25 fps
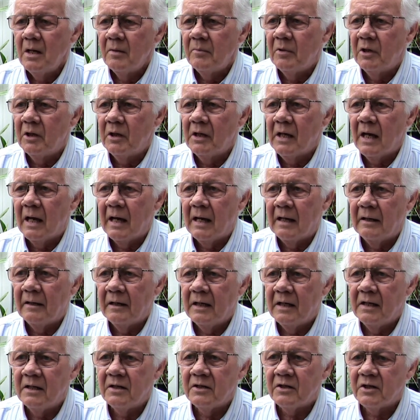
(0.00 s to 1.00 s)
But yeah,
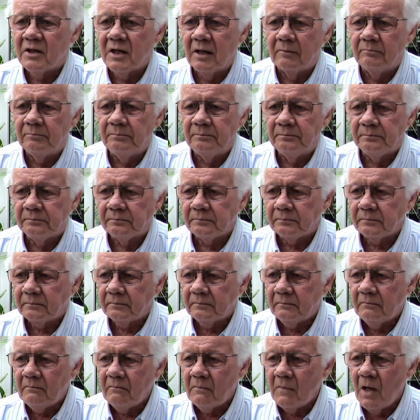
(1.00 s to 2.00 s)
it's
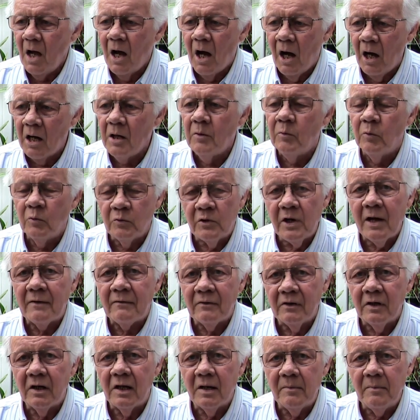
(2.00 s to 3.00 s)
I will
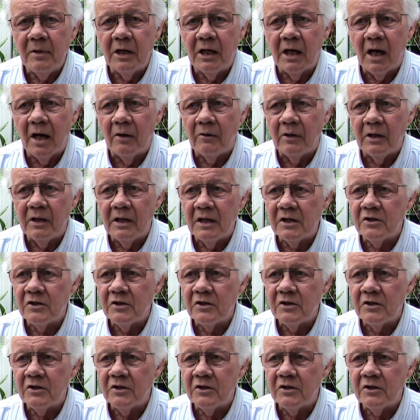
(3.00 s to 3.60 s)
definitely be going.